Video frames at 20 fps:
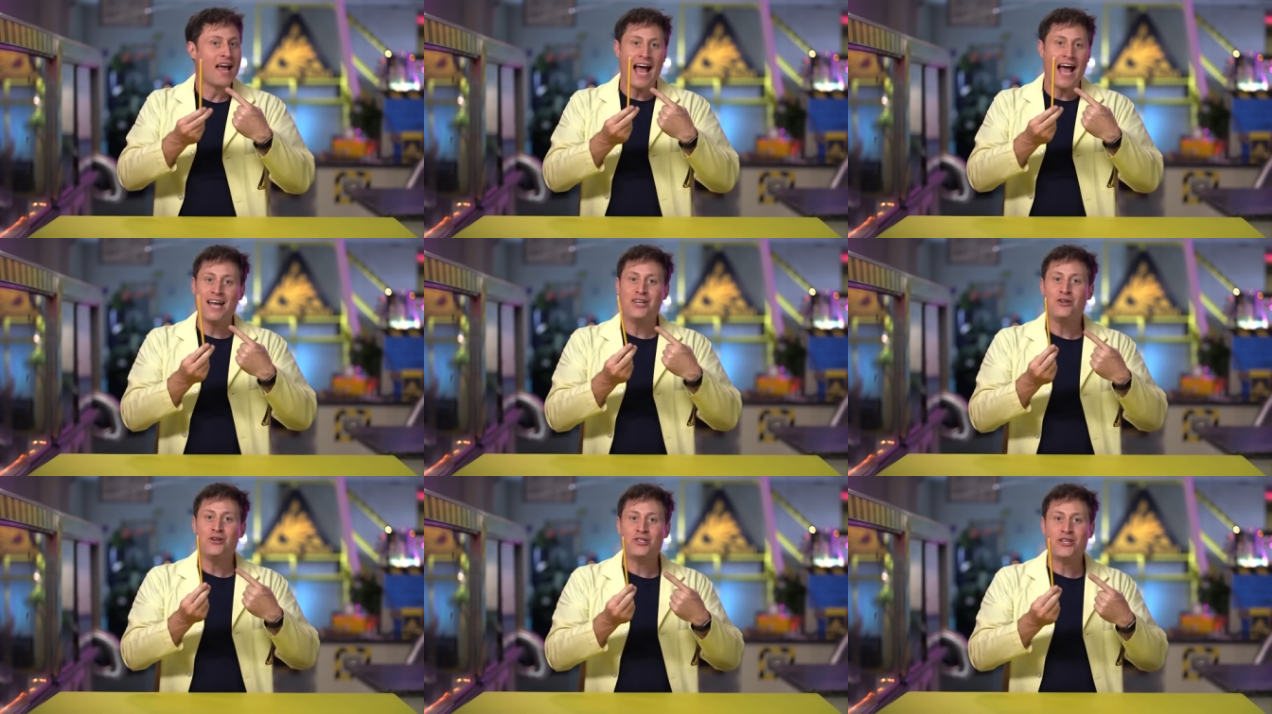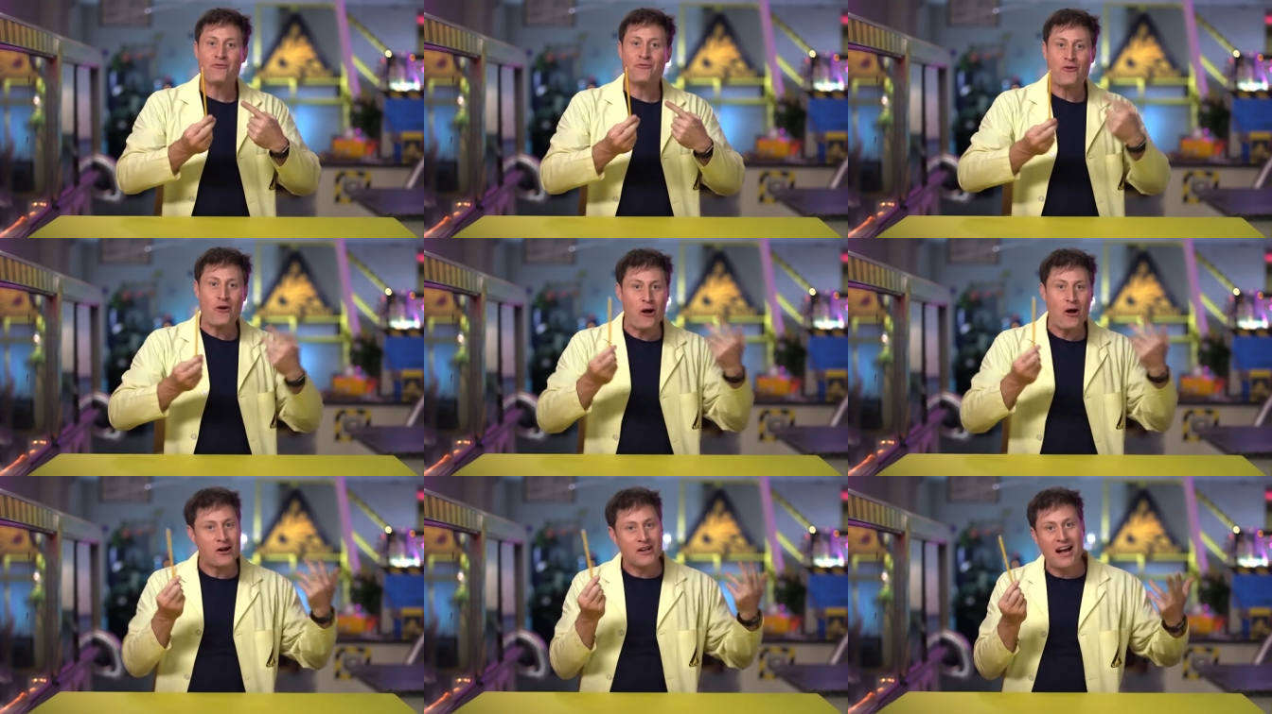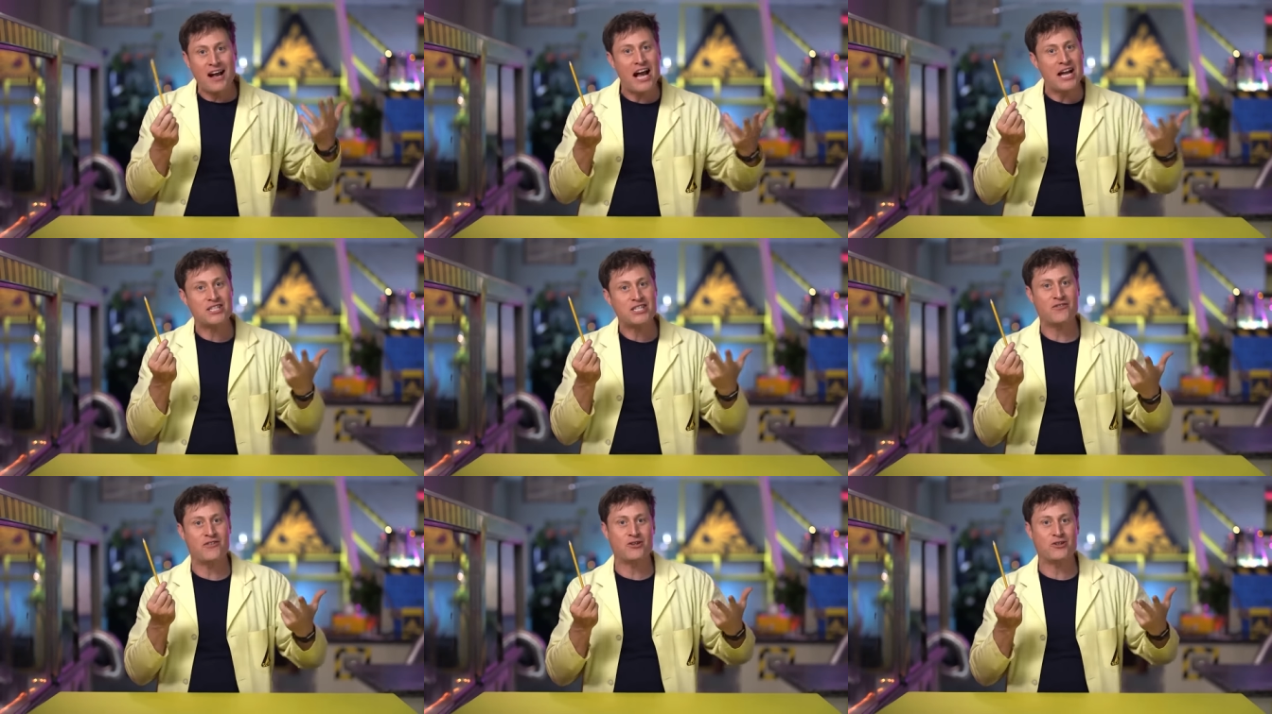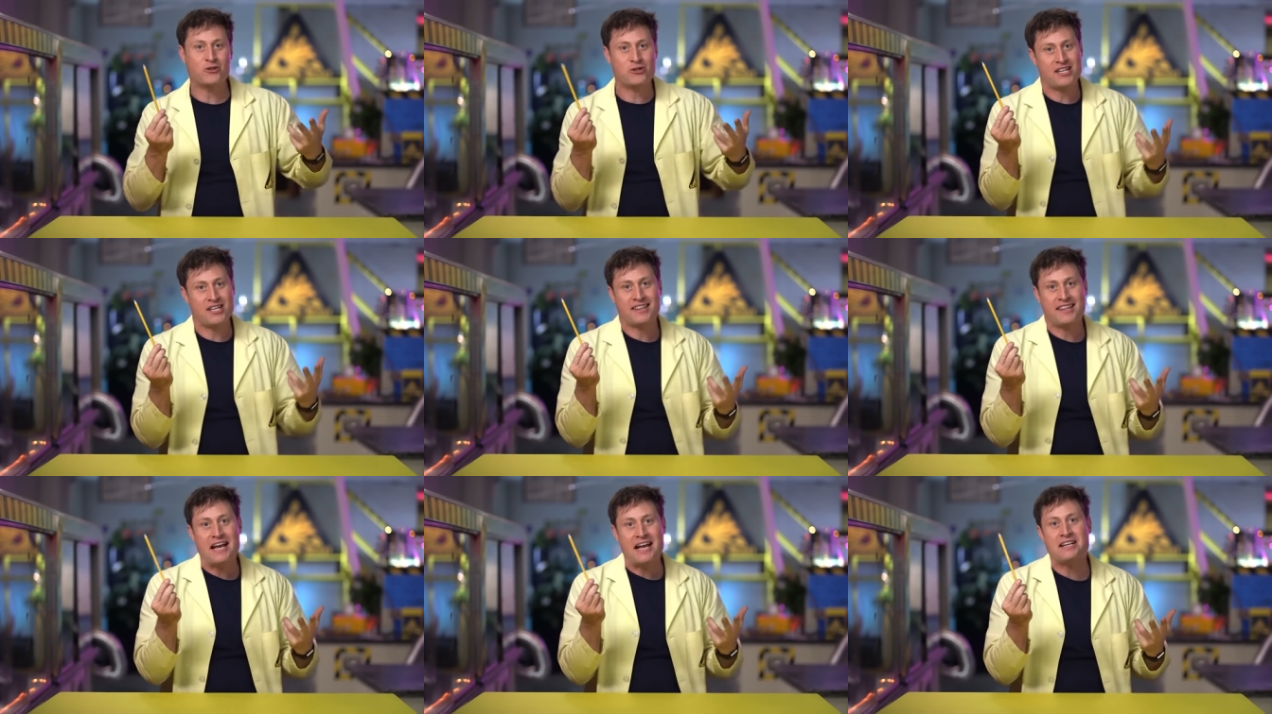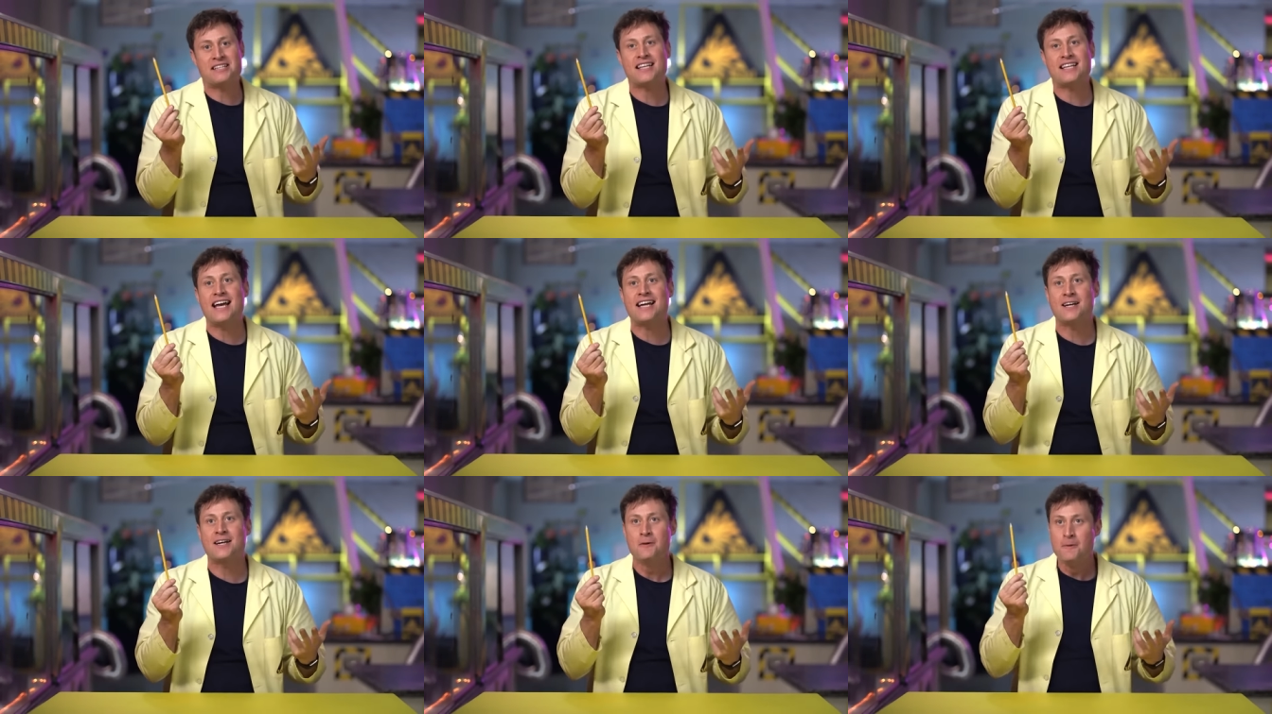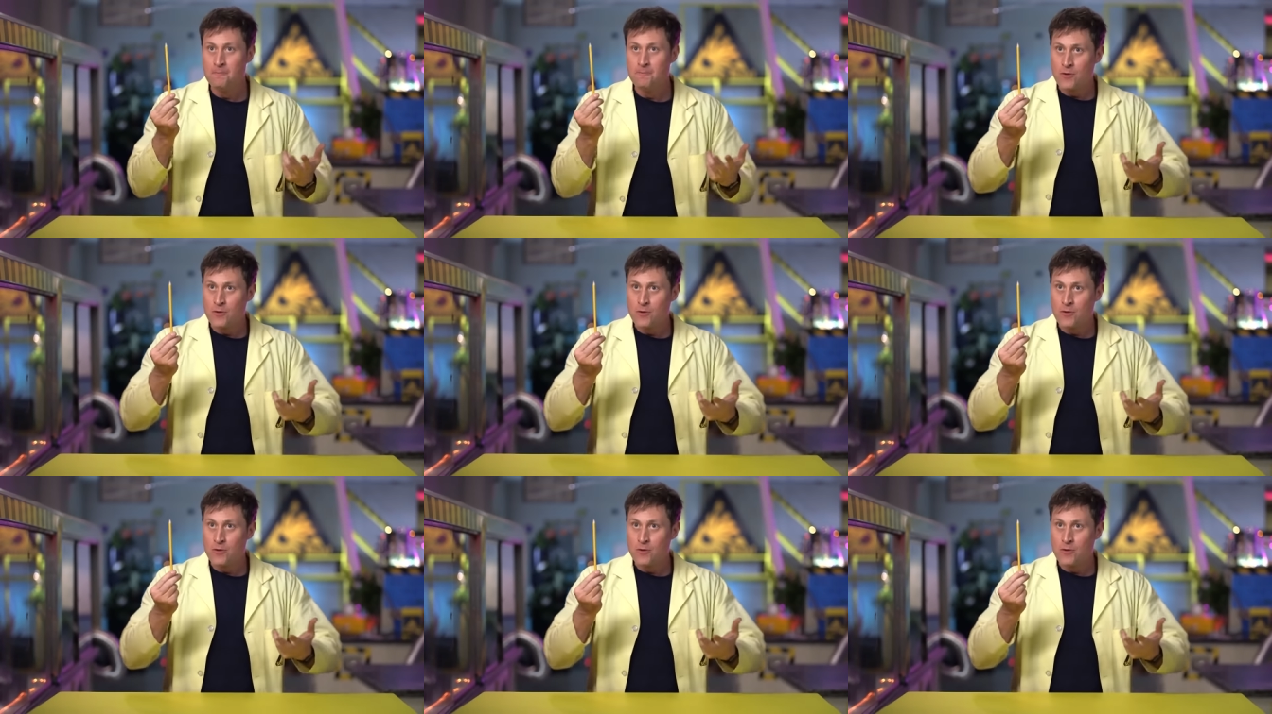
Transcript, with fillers: and use it for all kinds of interesting things like